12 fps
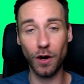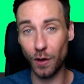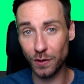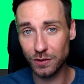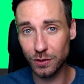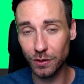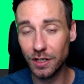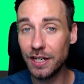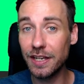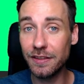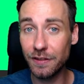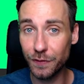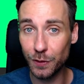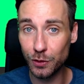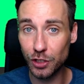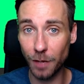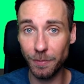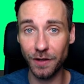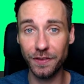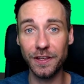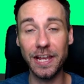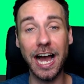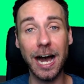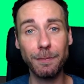also in the future about the
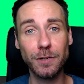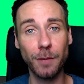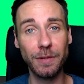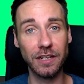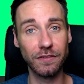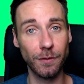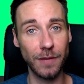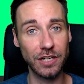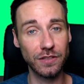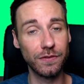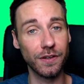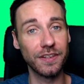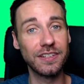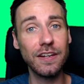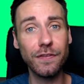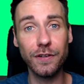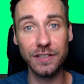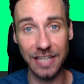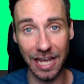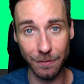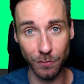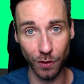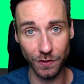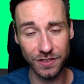upcoming information for the different game
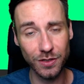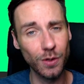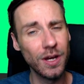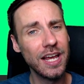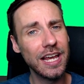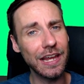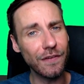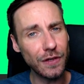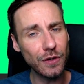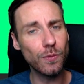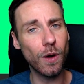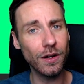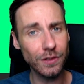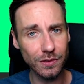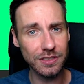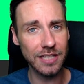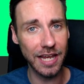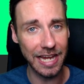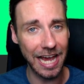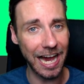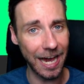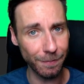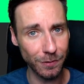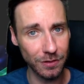modes. So if you want to stay
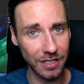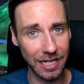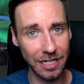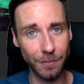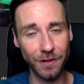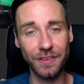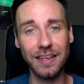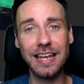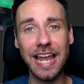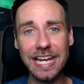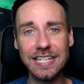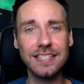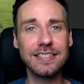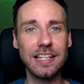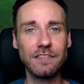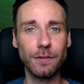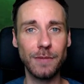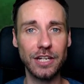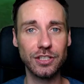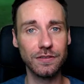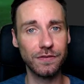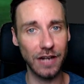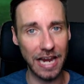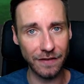up to date about the latest information
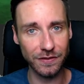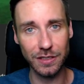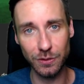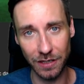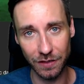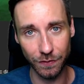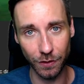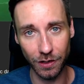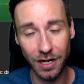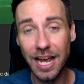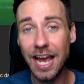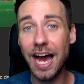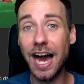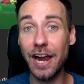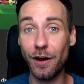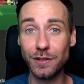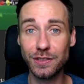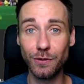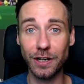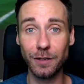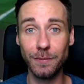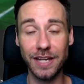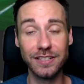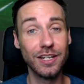for FC24, I also
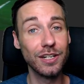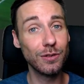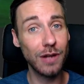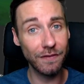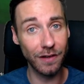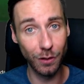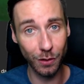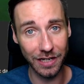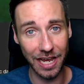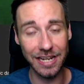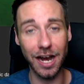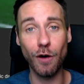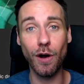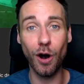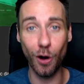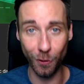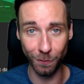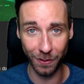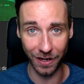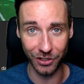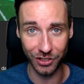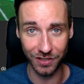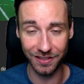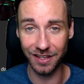recommend to have a look at our own
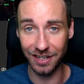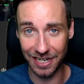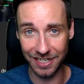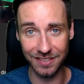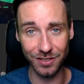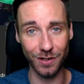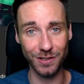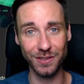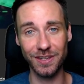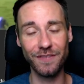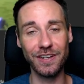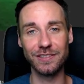page. The link is also in the video